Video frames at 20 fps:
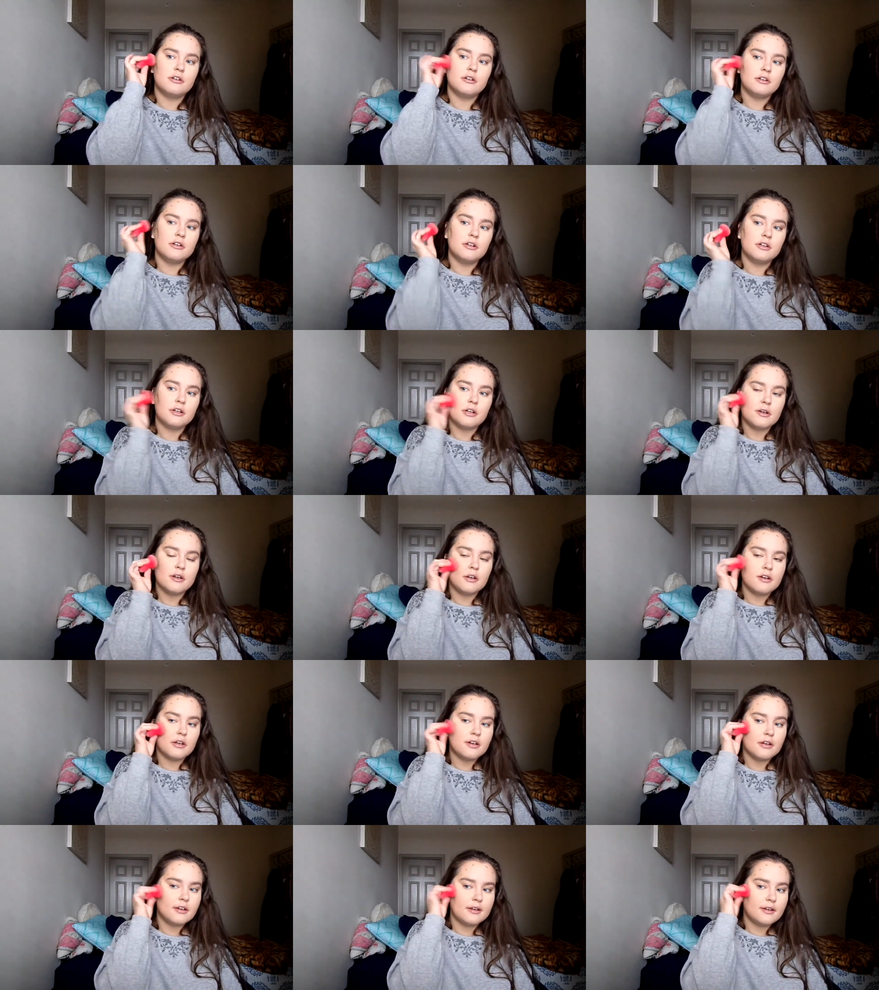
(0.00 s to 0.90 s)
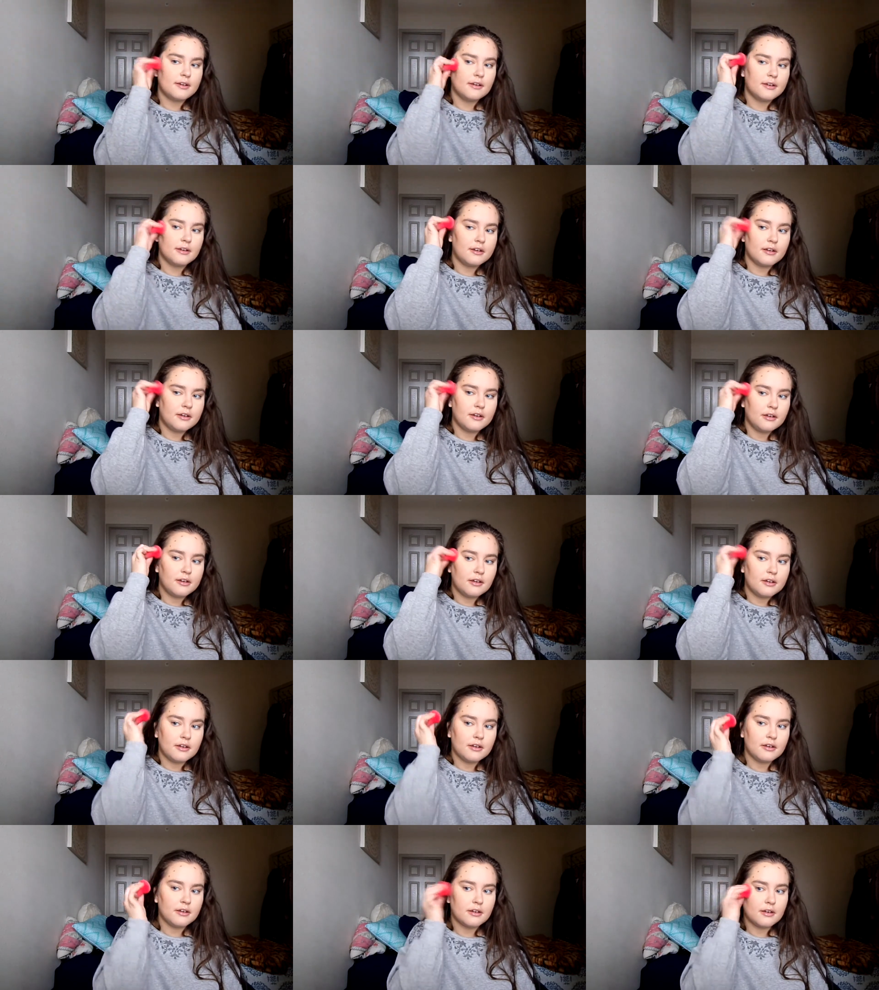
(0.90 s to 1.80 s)

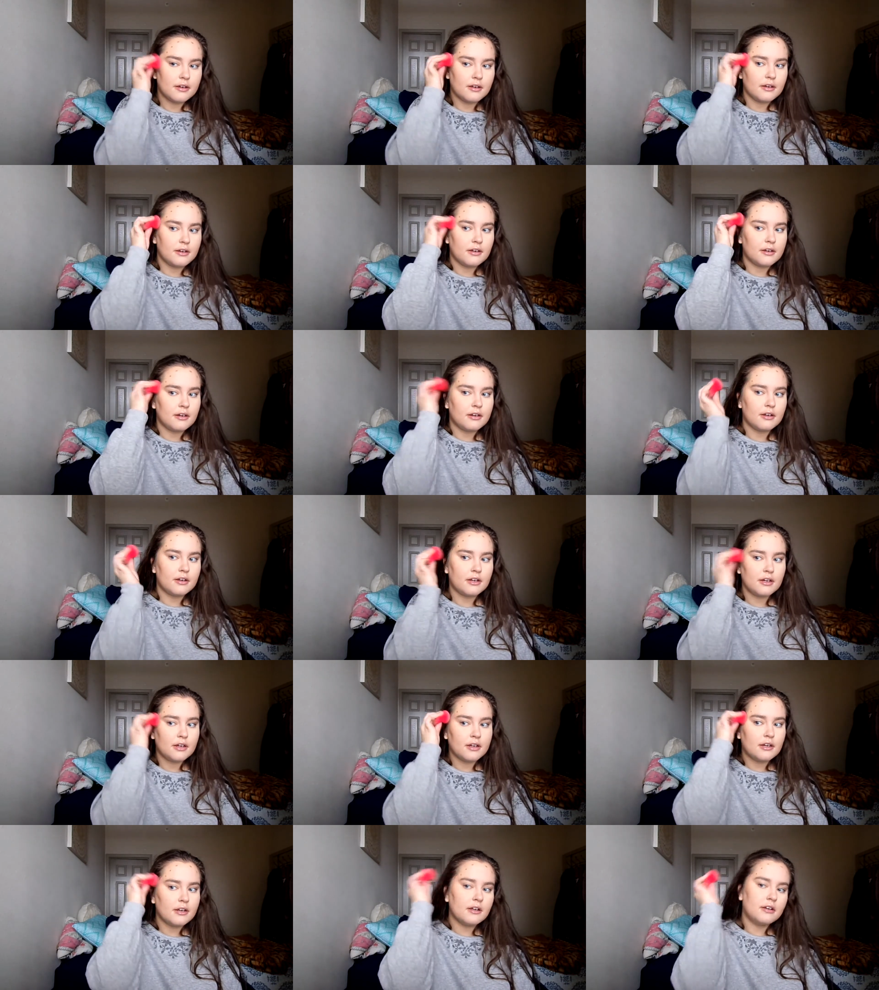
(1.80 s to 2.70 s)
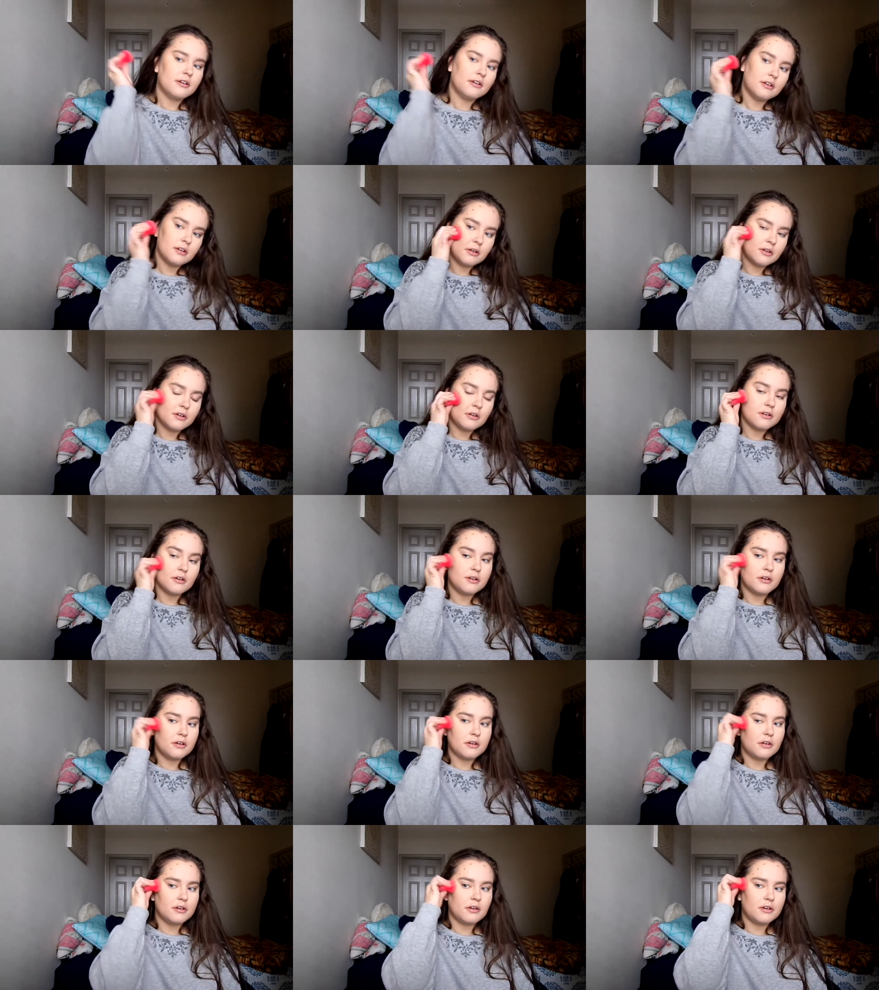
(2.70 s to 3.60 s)

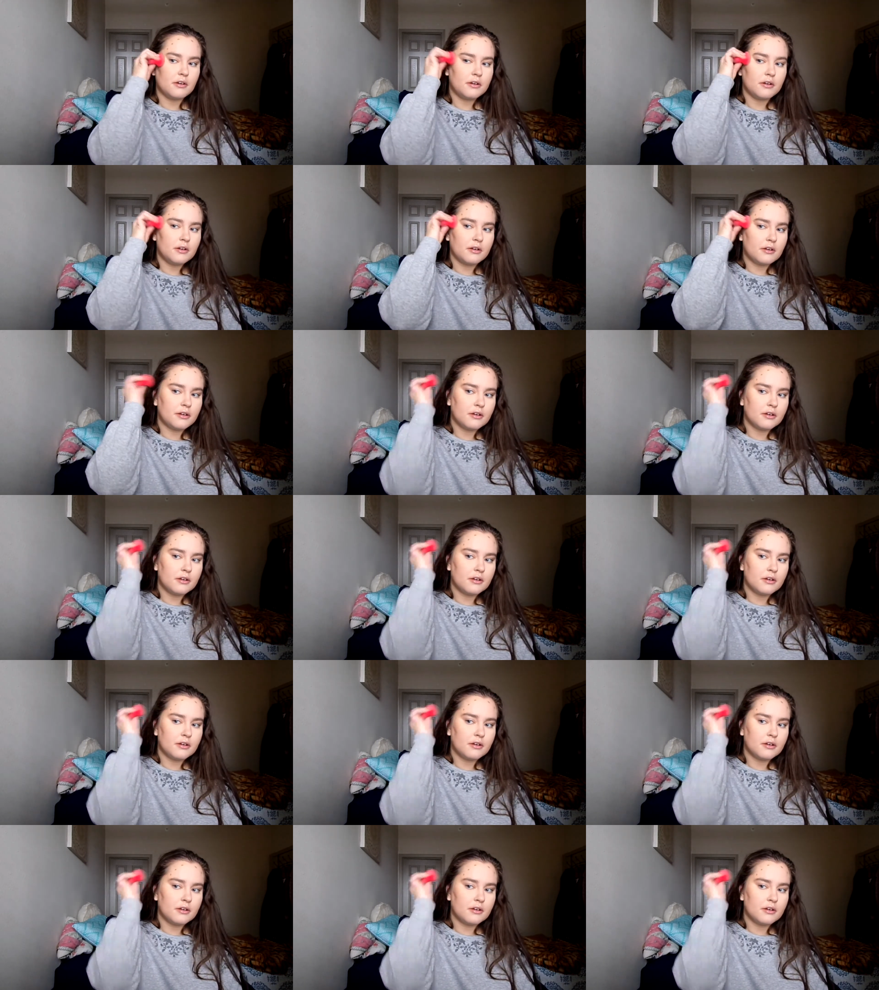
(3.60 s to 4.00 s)
Nobody speaks.